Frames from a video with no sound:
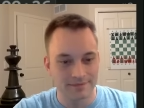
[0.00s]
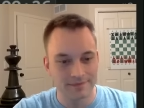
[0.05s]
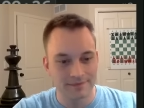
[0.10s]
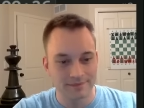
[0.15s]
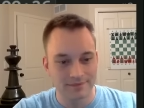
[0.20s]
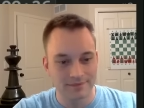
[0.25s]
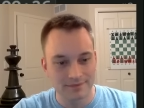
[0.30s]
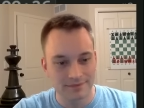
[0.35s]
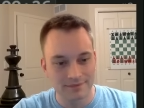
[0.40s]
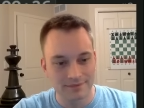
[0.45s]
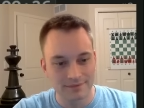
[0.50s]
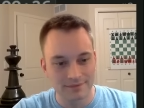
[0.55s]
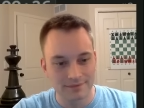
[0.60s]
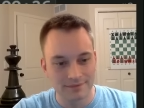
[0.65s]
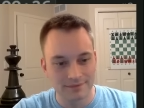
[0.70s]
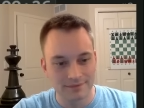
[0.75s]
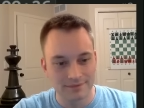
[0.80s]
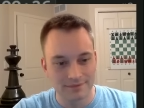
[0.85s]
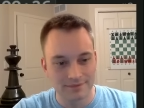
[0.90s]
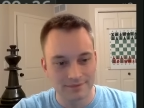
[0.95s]

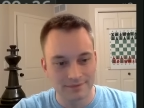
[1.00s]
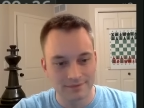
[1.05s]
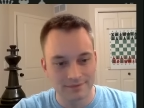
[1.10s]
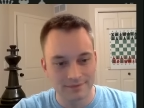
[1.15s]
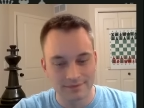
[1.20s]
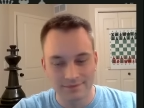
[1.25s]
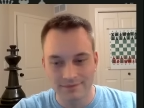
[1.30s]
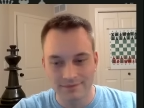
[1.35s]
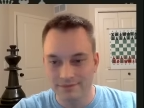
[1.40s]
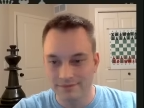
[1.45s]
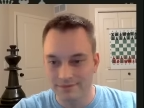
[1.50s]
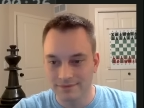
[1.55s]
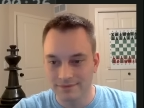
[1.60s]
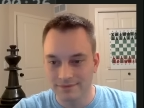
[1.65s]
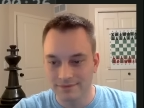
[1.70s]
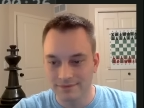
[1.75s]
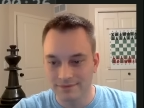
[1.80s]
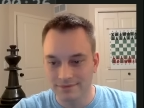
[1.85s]
(no one is talking)